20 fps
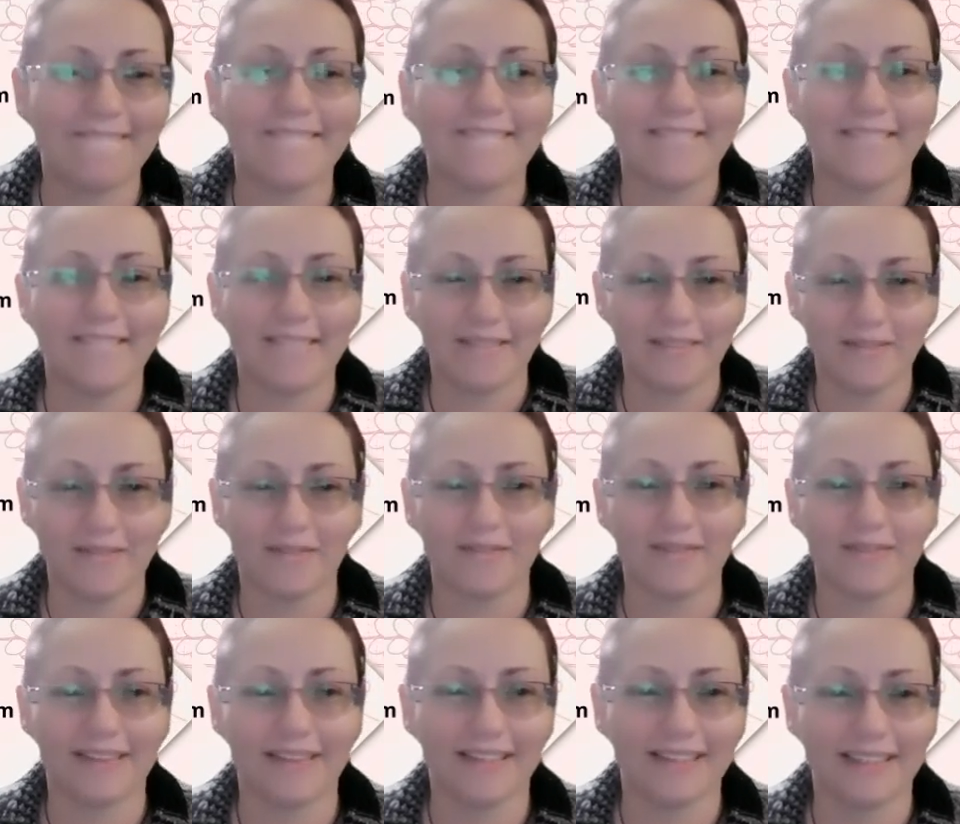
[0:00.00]

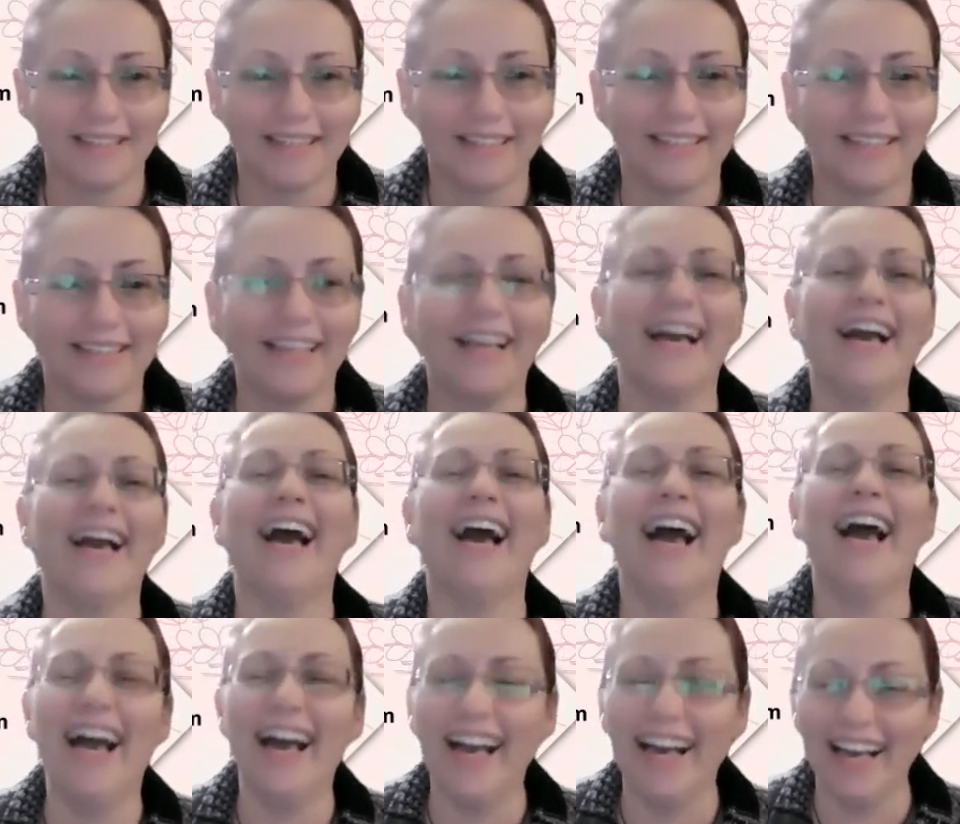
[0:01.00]

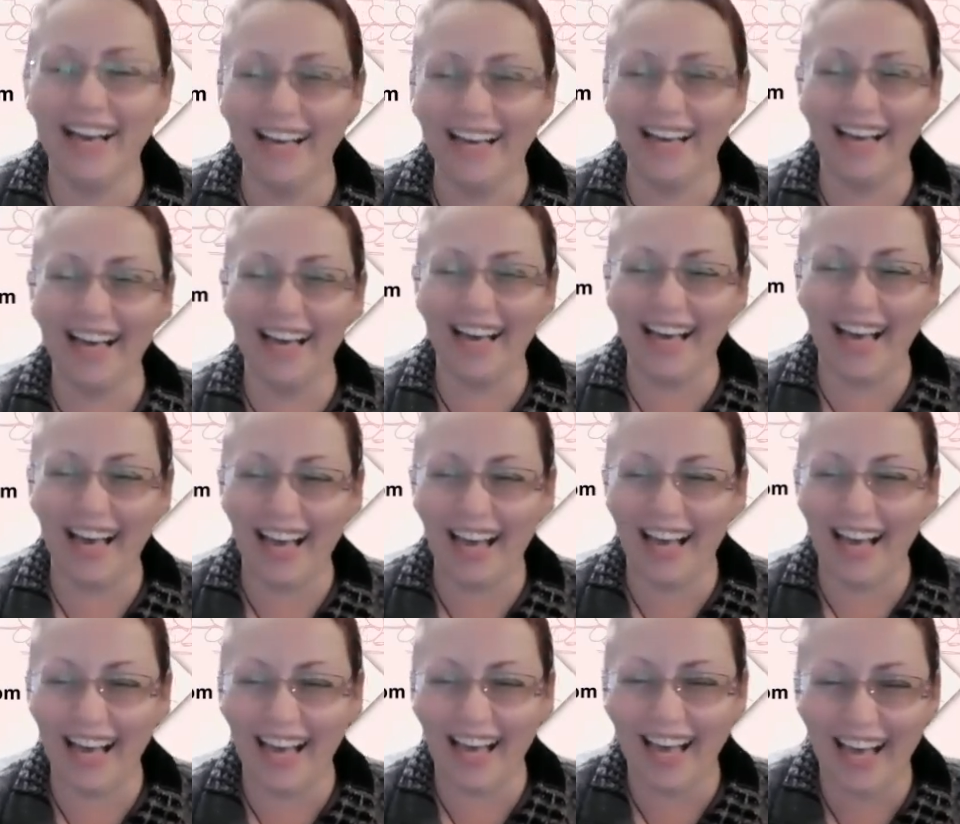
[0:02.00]

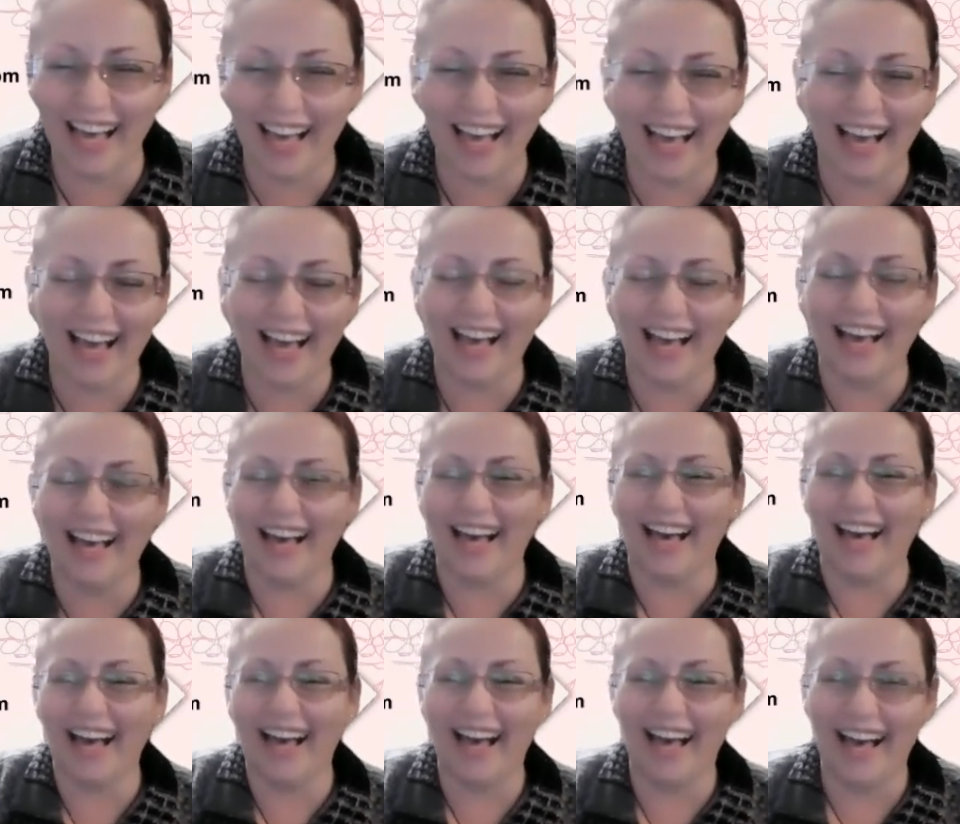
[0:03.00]

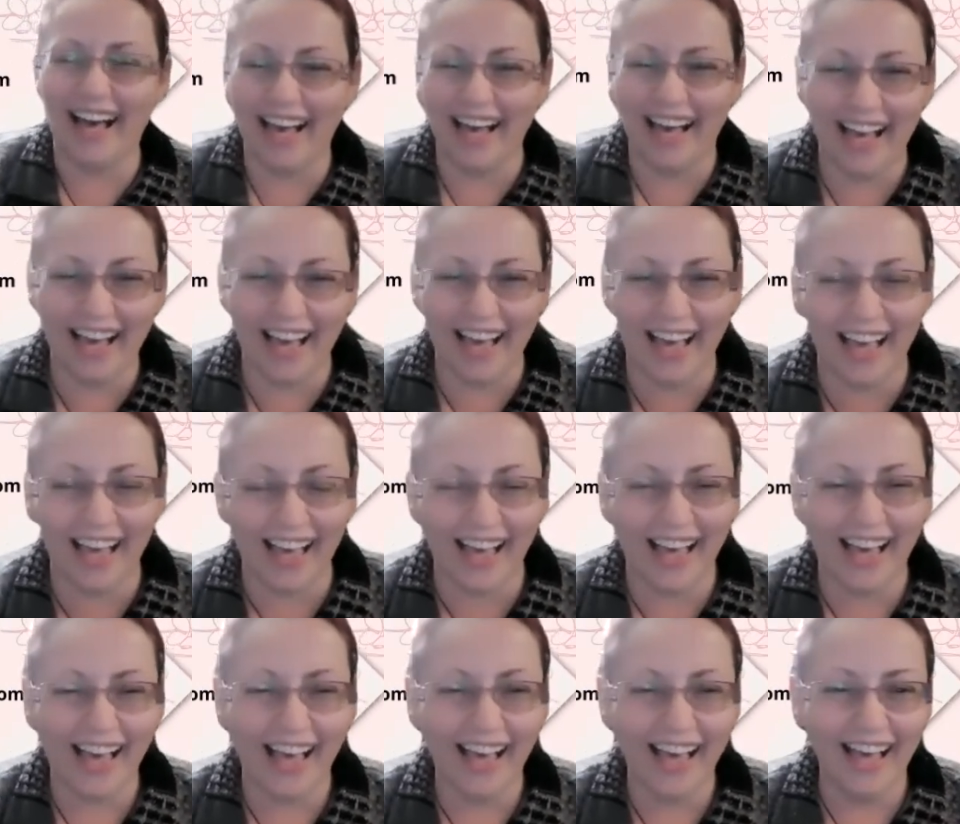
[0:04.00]

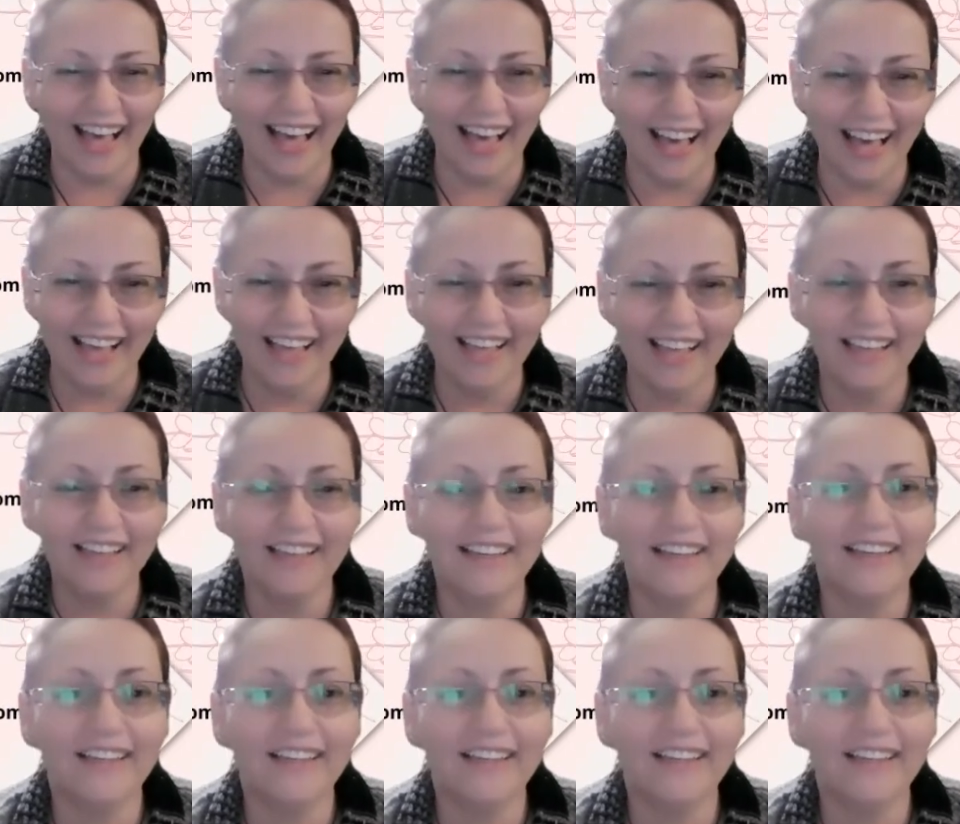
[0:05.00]
[no speech]